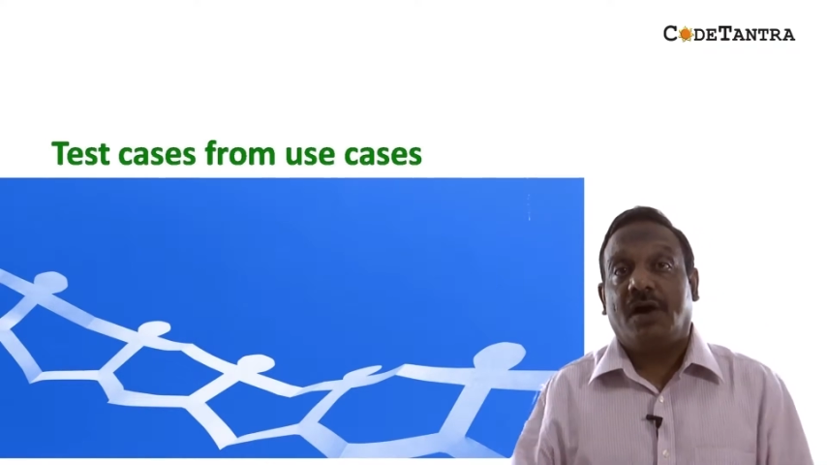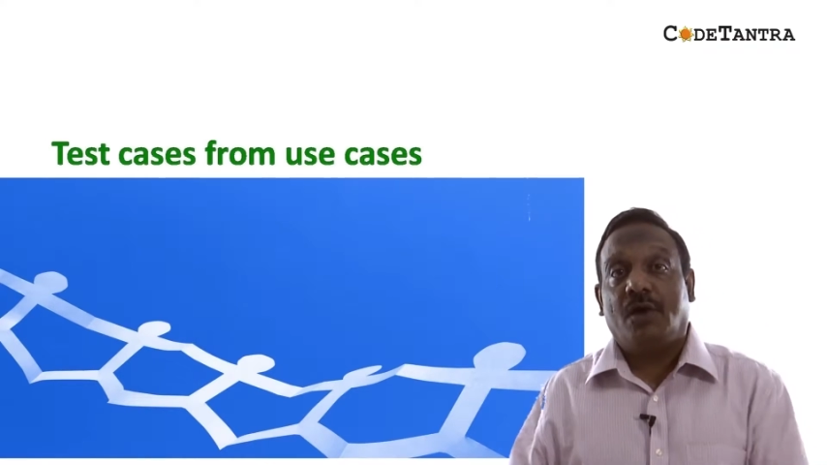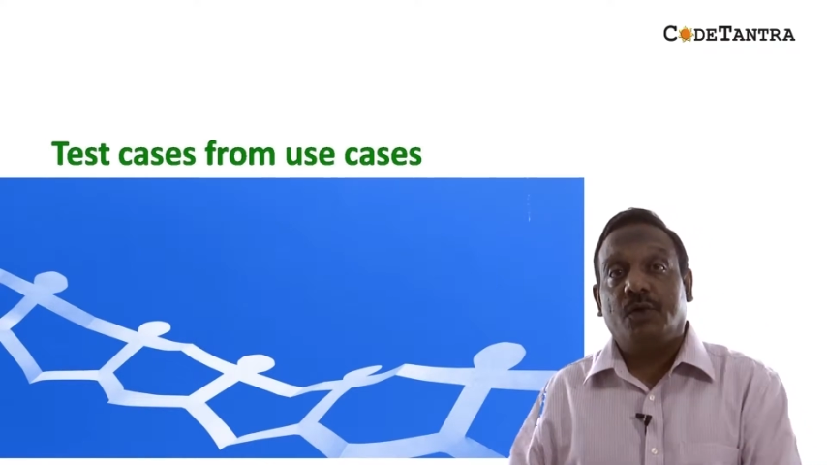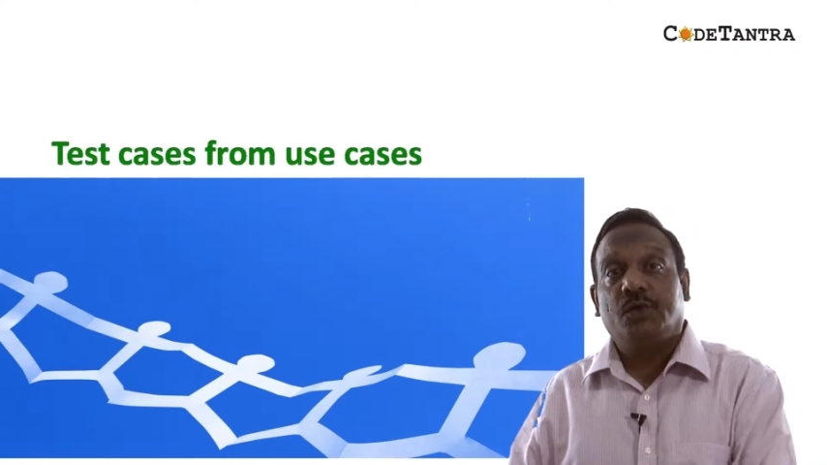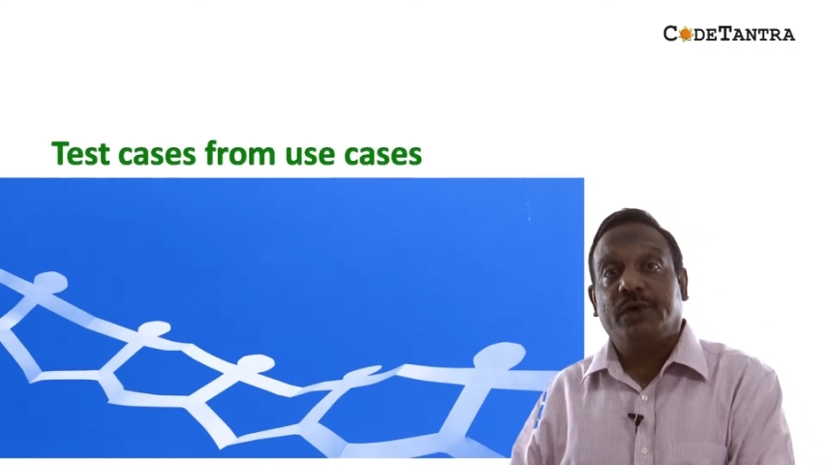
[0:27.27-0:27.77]

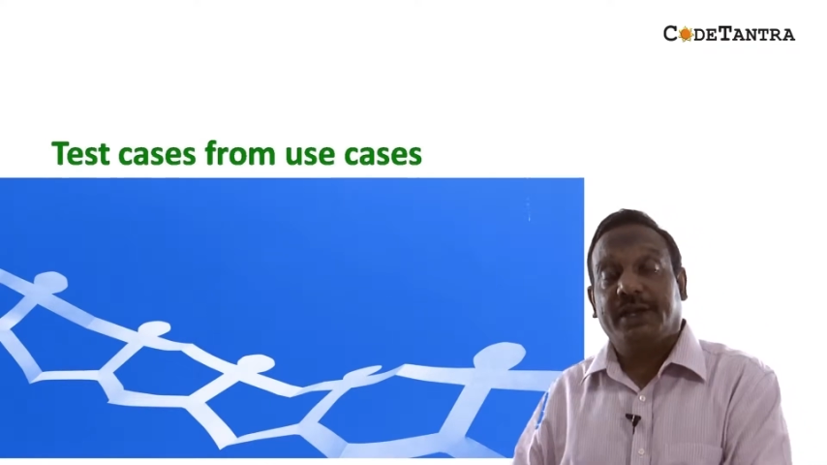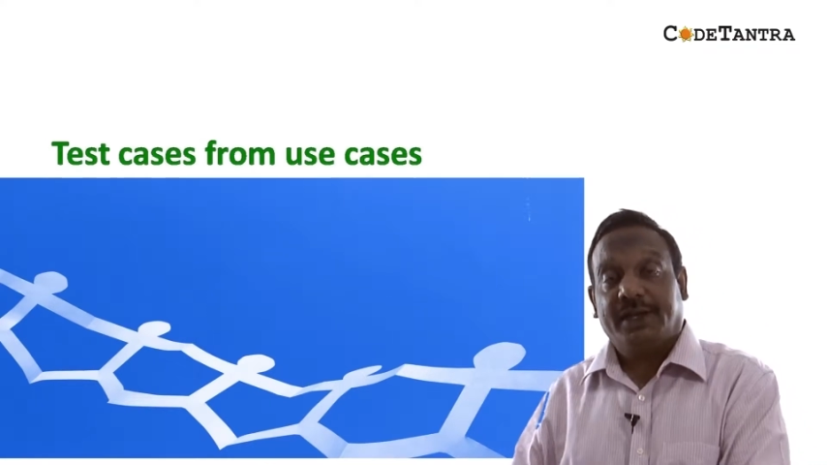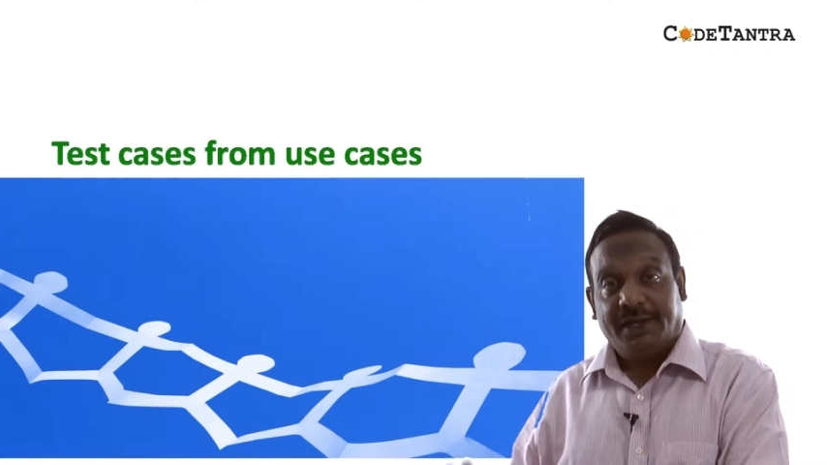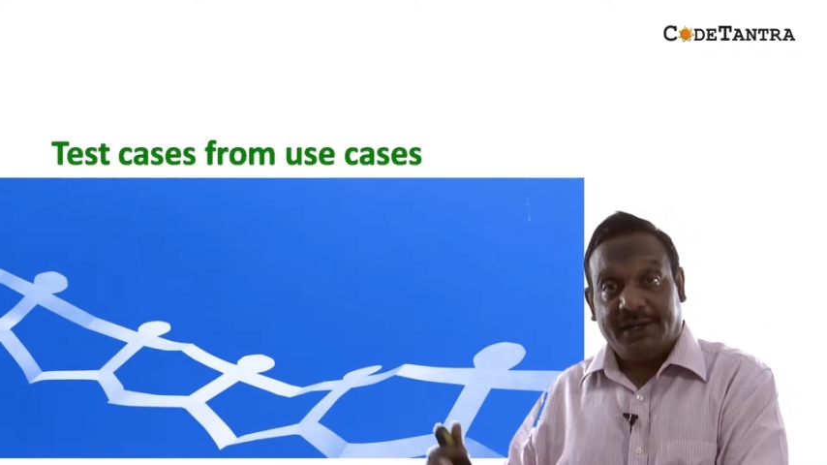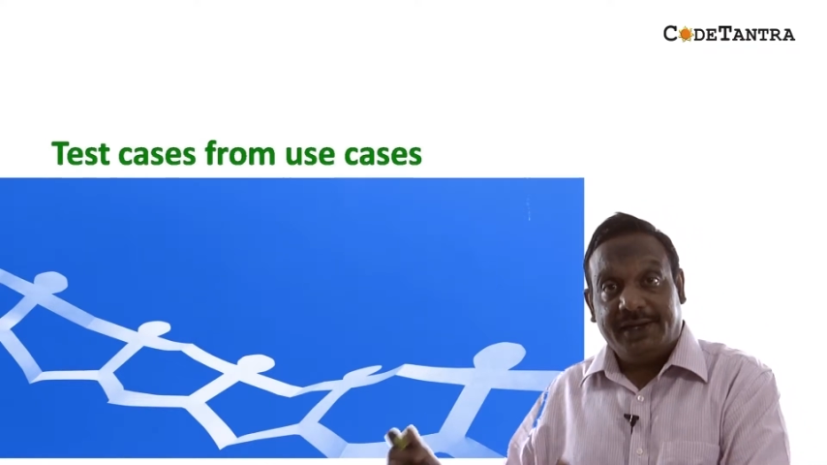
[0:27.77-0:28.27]
how do
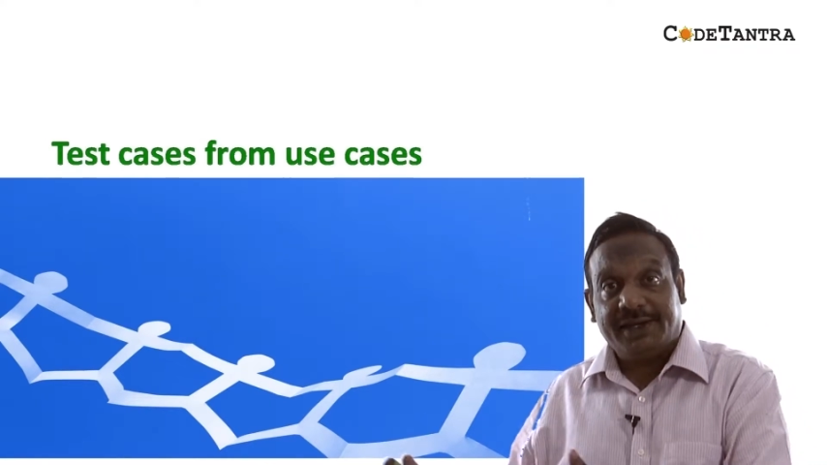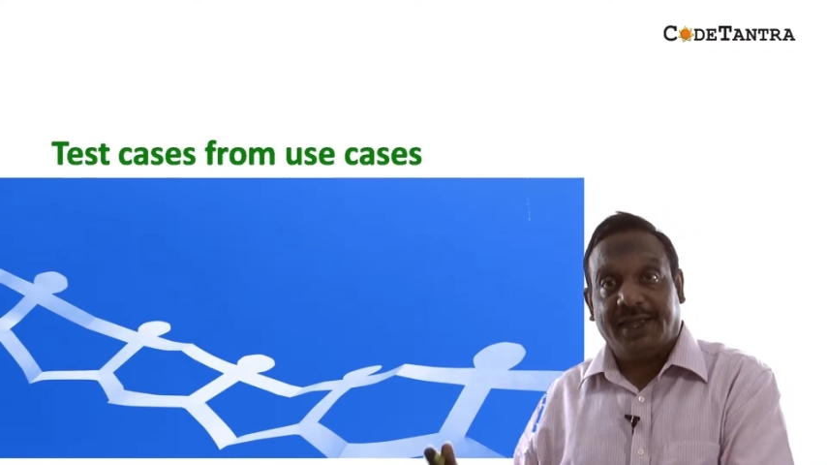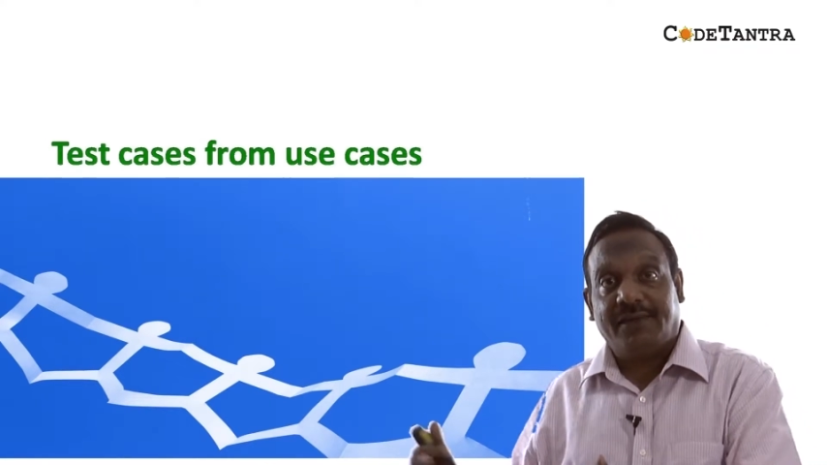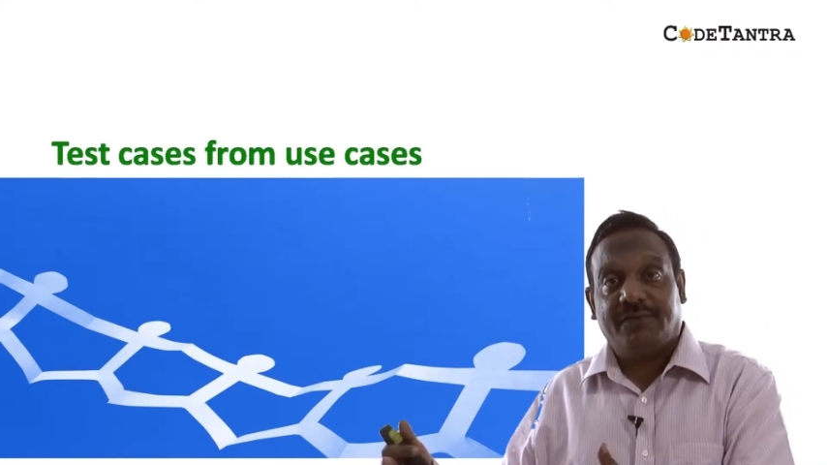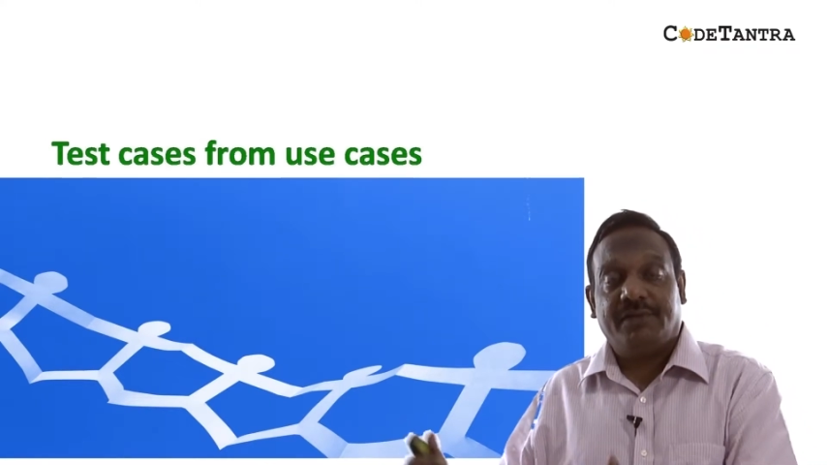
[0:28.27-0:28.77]
we
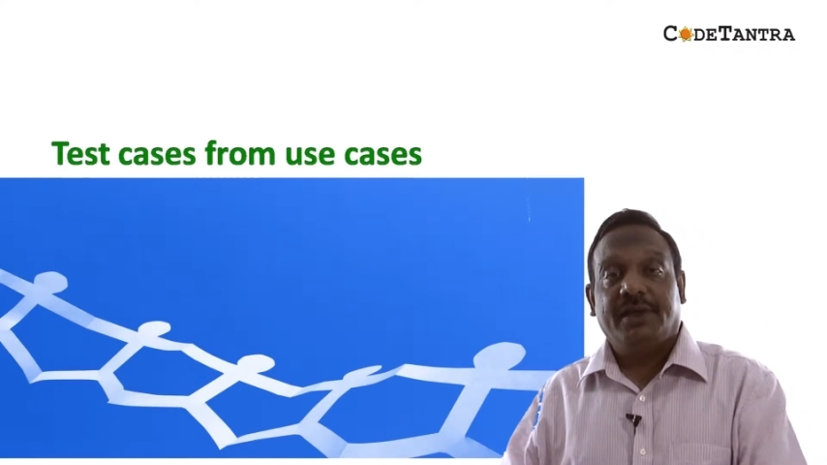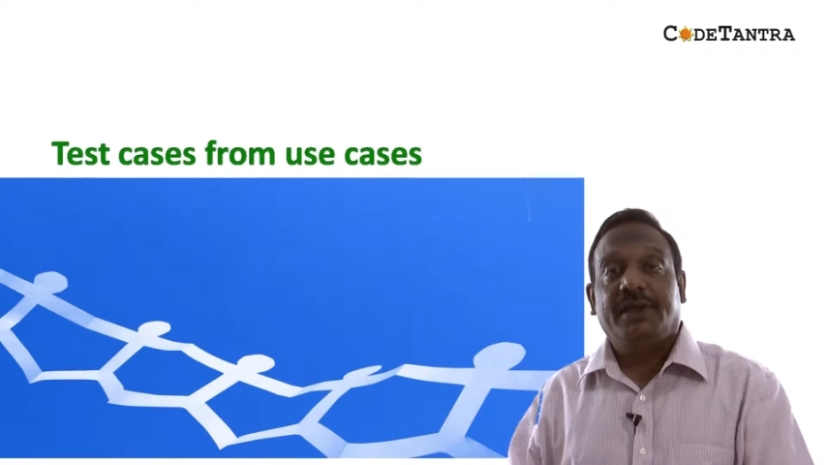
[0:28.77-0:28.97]
derive